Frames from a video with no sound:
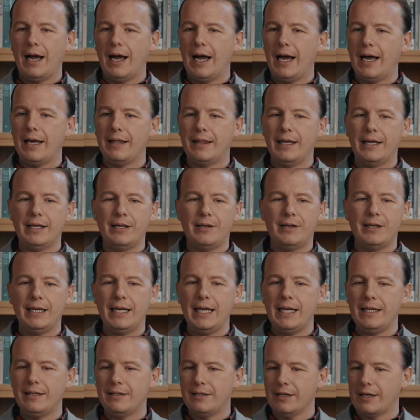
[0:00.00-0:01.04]
I think you
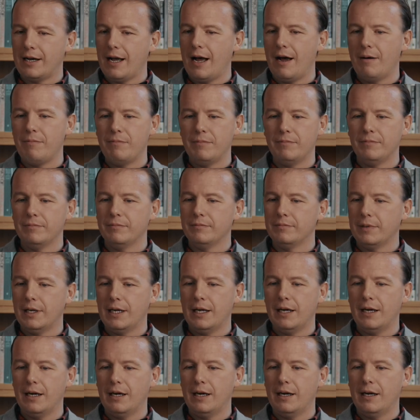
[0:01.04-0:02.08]
need to come
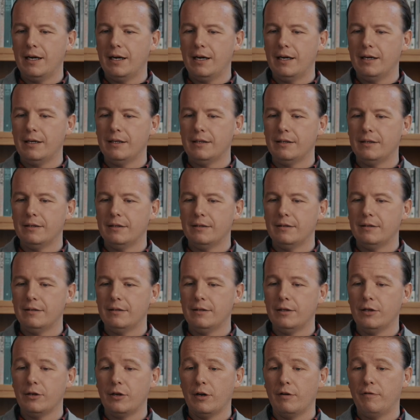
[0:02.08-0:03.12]
and
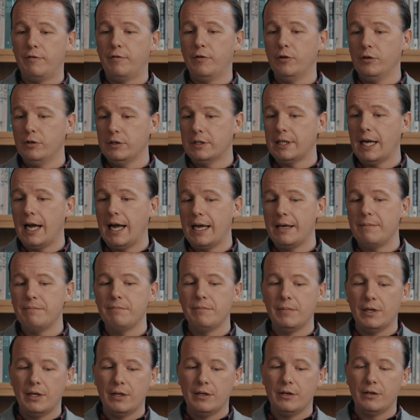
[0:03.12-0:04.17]
look at a full-time
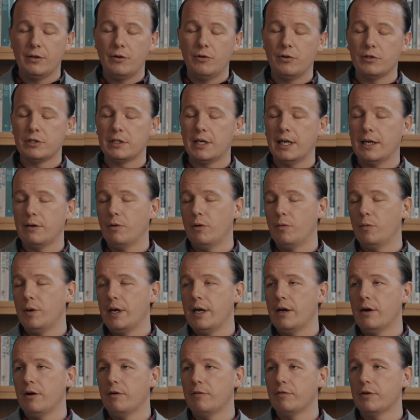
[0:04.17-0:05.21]
course like what
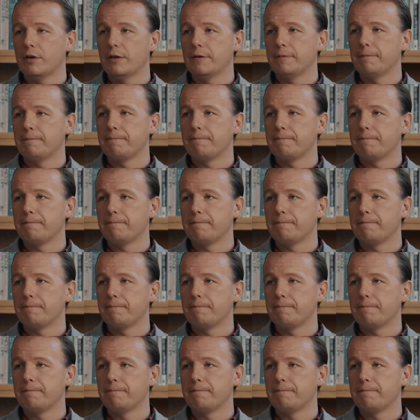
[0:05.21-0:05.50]
we offer.